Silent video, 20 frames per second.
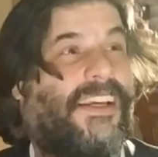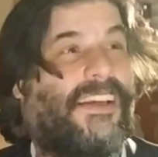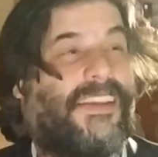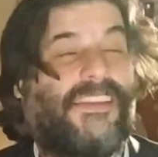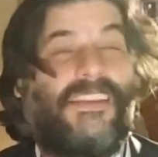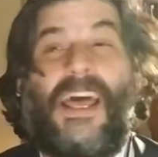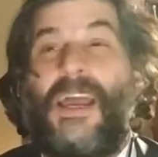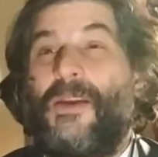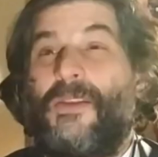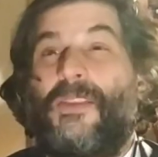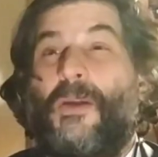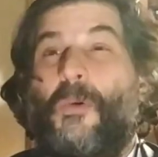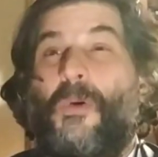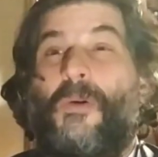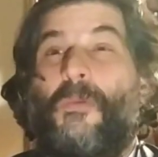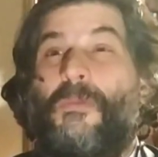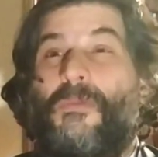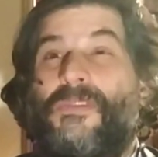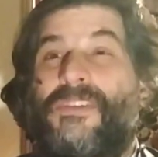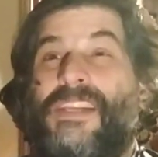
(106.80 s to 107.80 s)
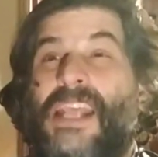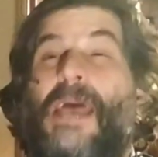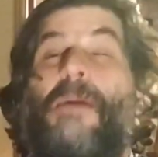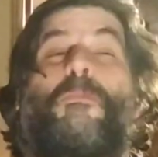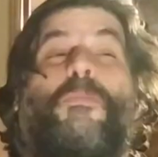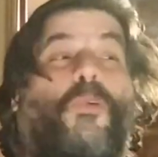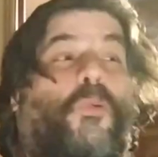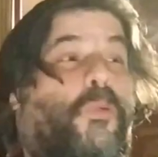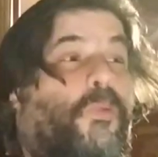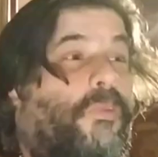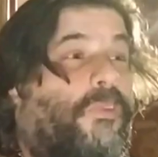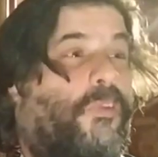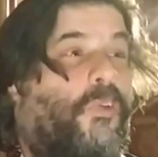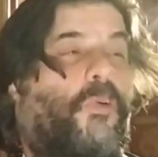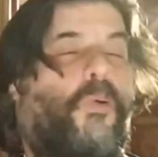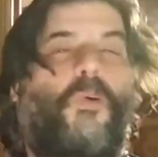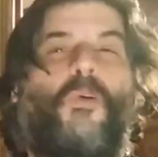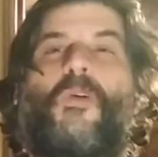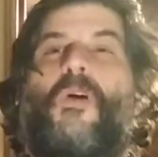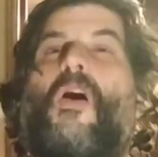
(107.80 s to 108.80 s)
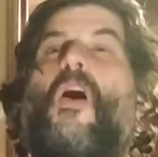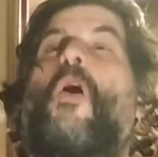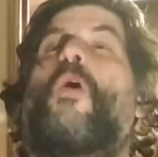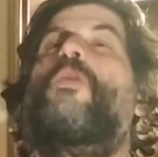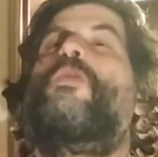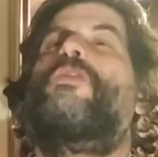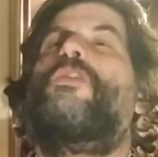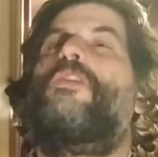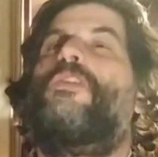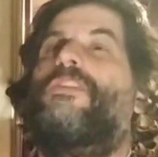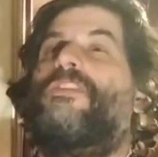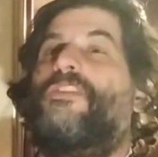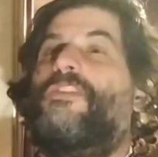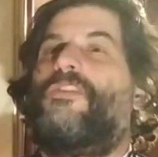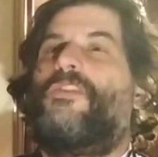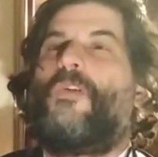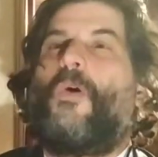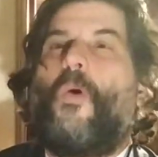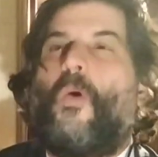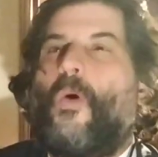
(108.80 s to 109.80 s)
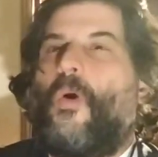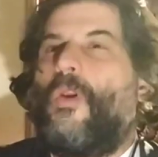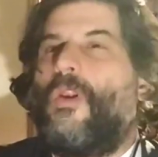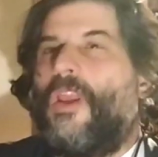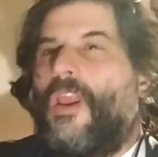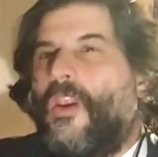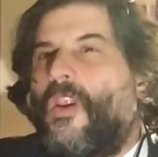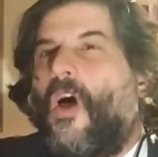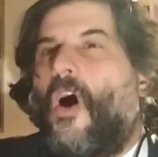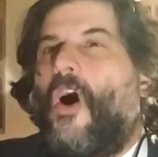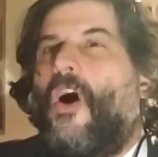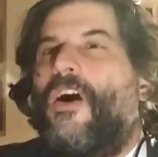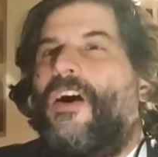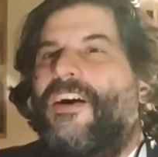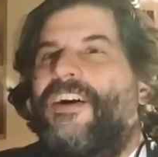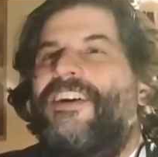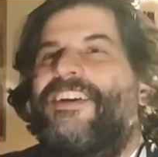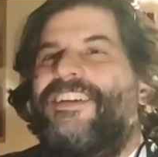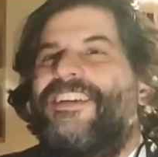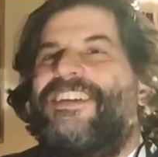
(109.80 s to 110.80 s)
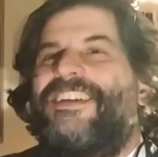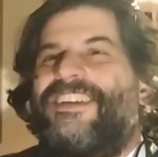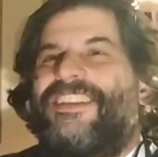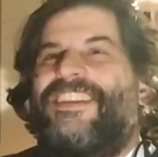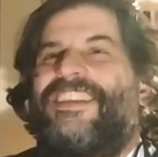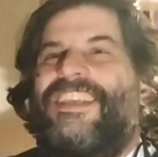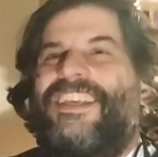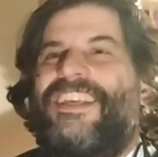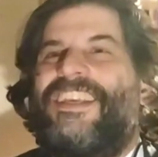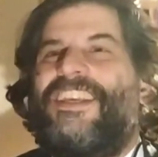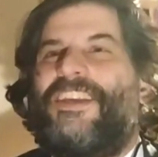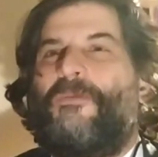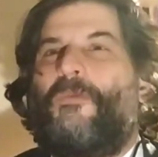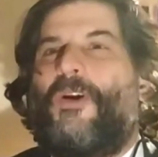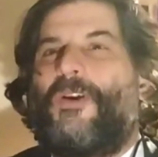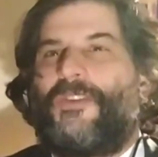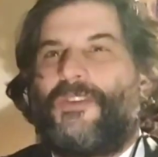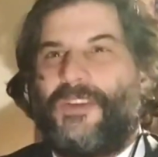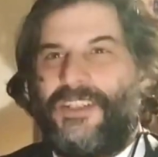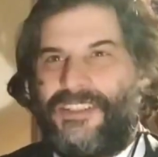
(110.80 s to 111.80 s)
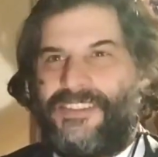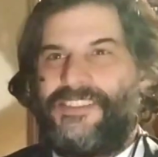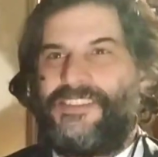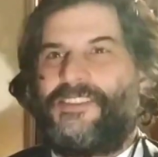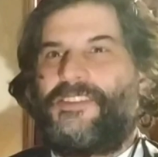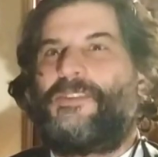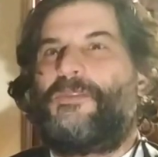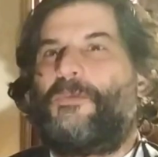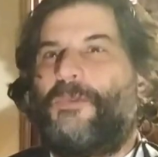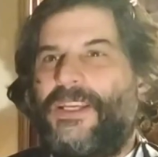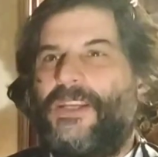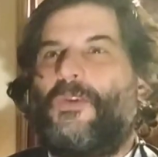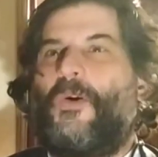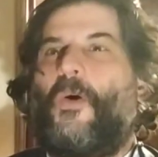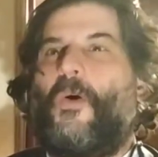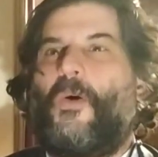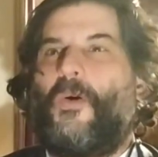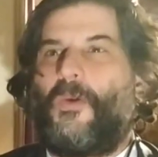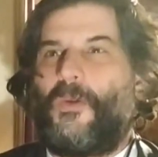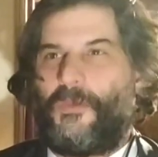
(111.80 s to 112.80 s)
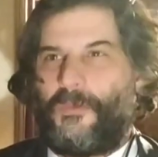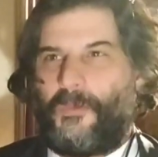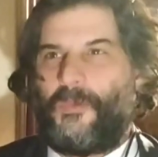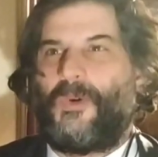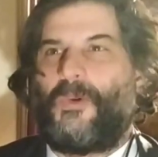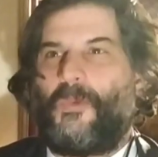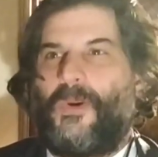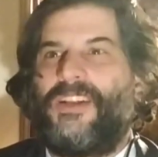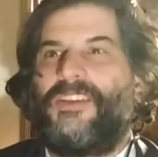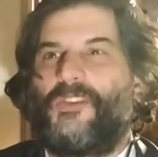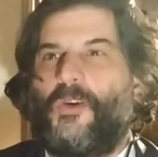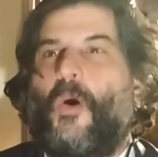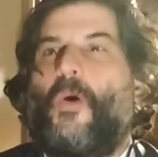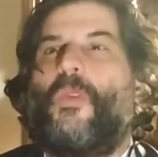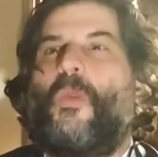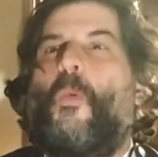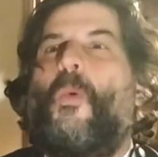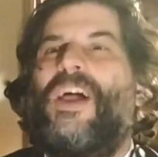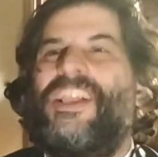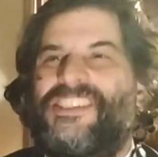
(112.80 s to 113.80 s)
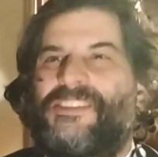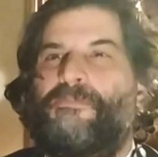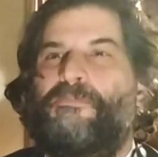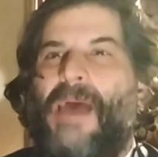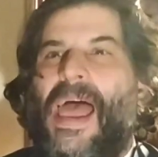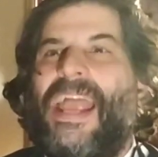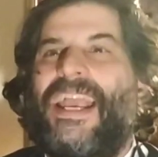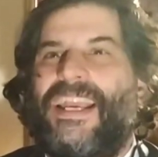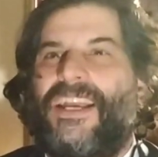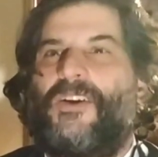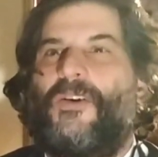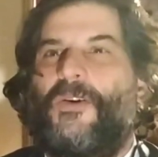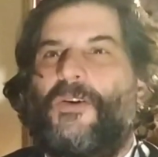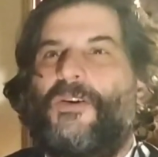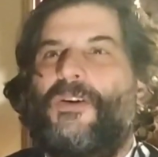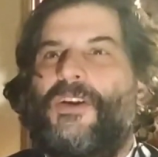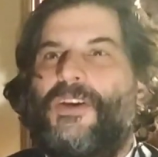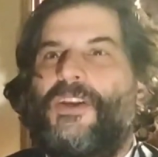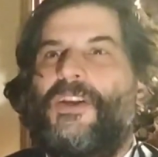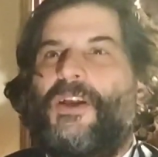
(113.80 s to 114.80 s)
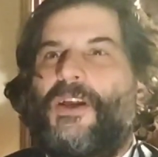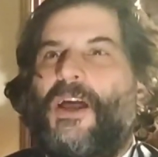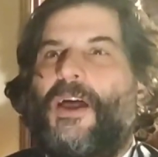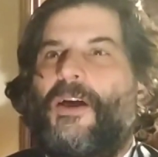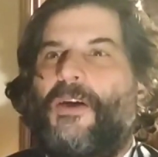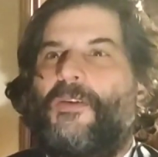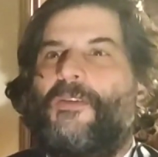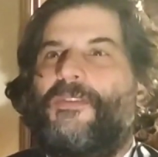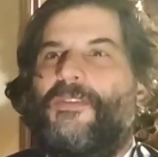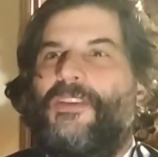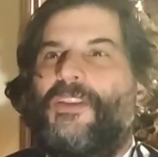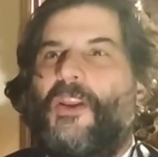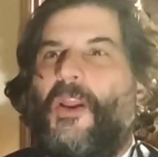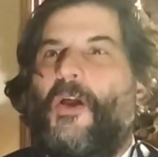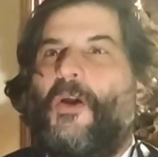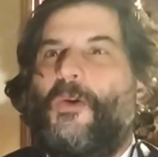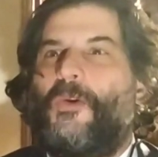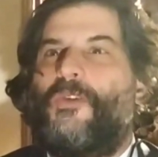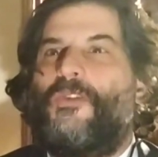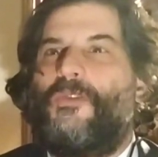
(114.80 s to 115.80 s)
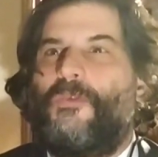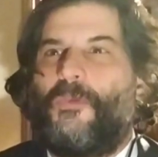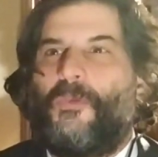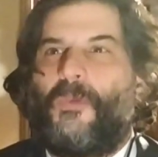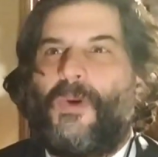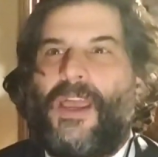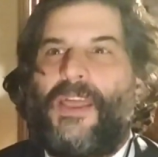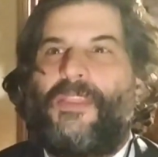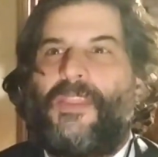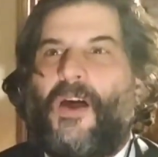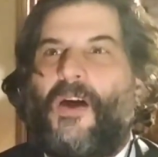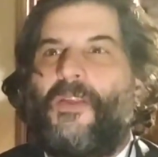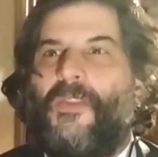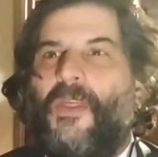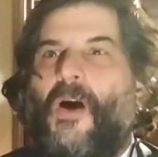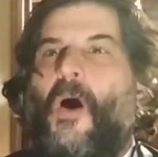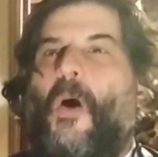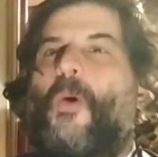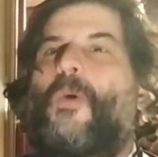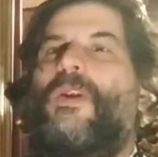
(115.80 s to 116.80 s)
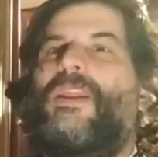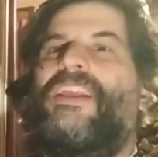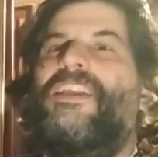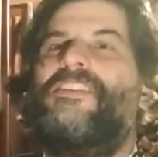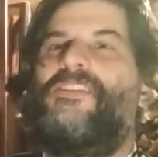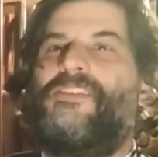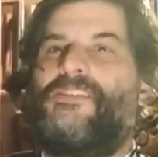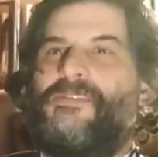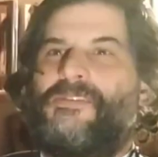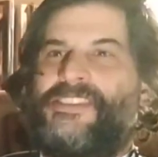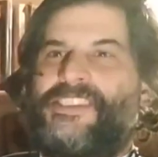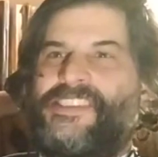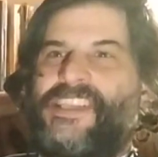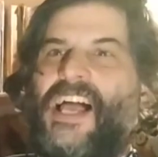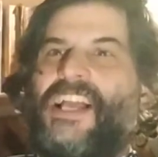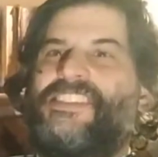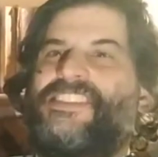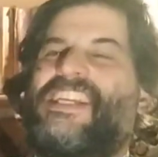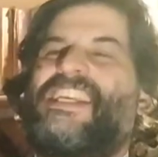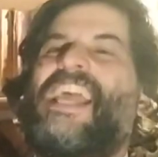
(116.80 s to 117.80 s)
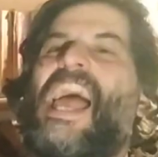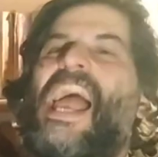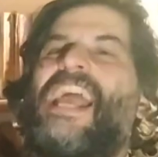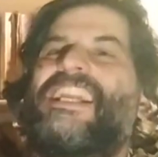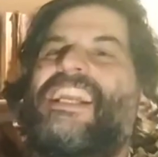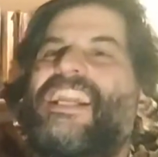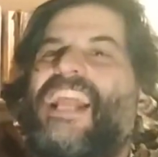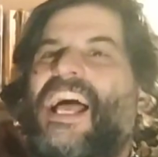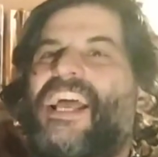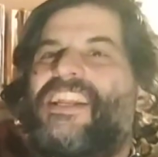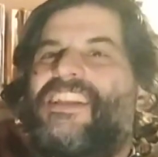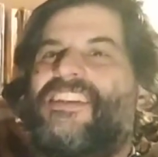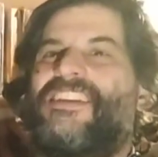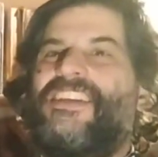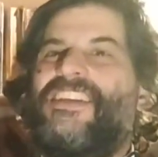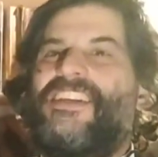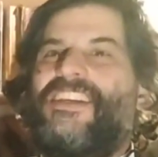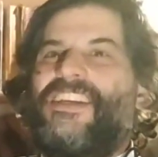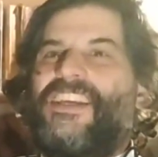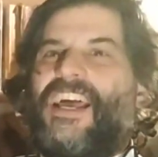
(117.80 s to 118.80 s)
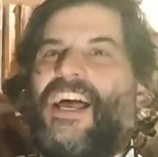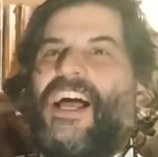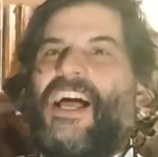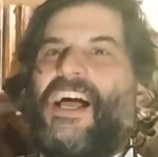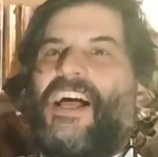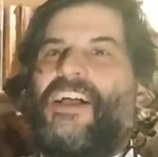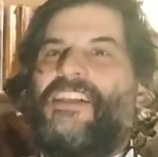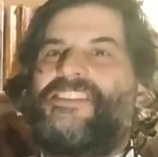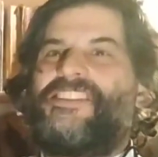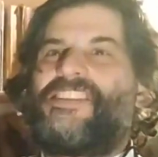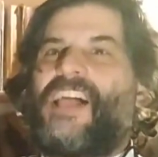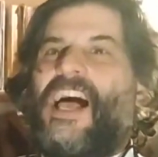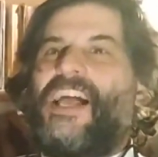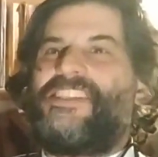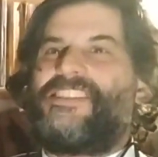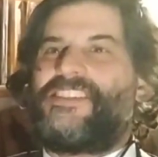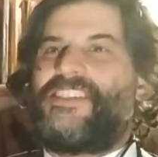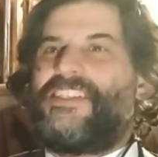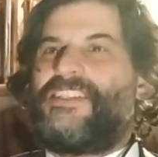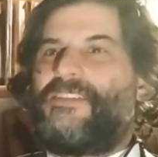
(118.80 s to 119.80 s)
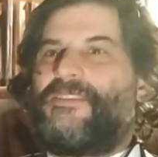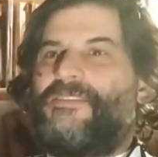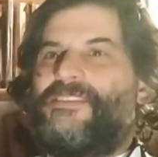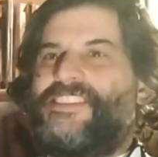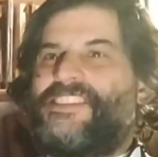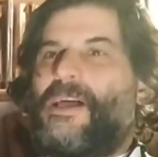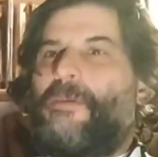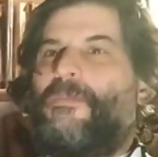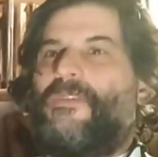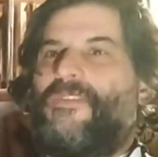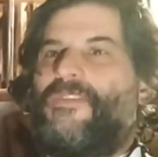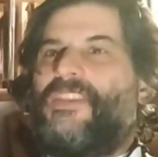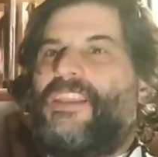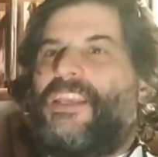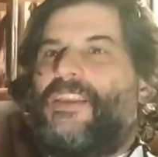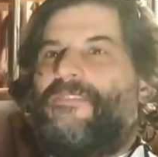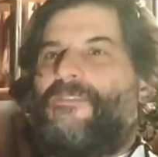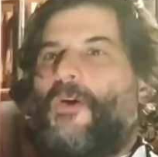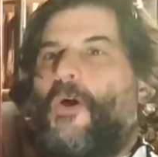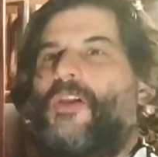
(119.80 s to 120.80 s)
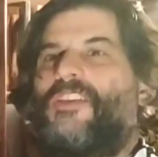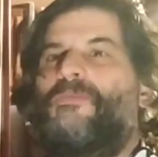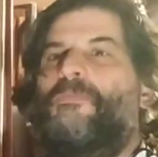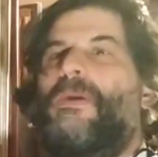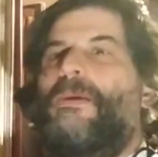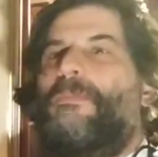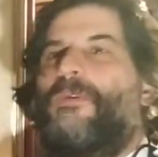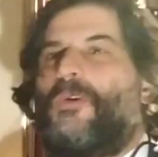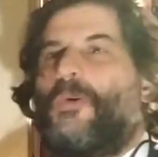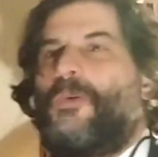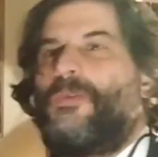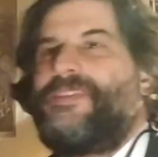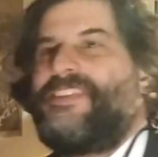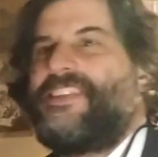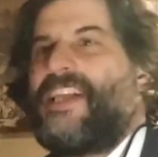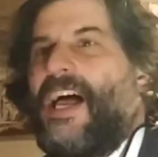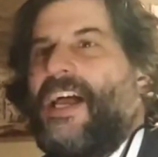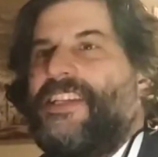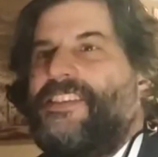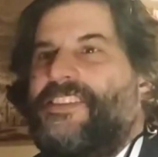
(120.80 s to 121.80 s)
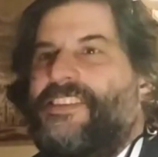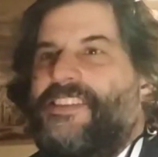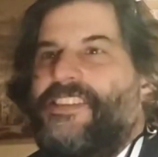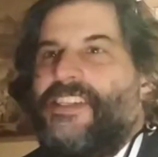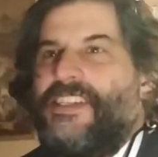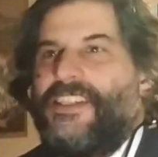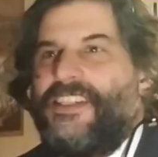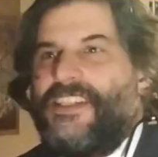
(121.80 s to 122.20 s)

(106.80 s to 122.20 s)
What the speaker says: There were temples or altars all along what is called the West Bank, or where the holy sites, the Canaanite sites, and some of the first biblical sites,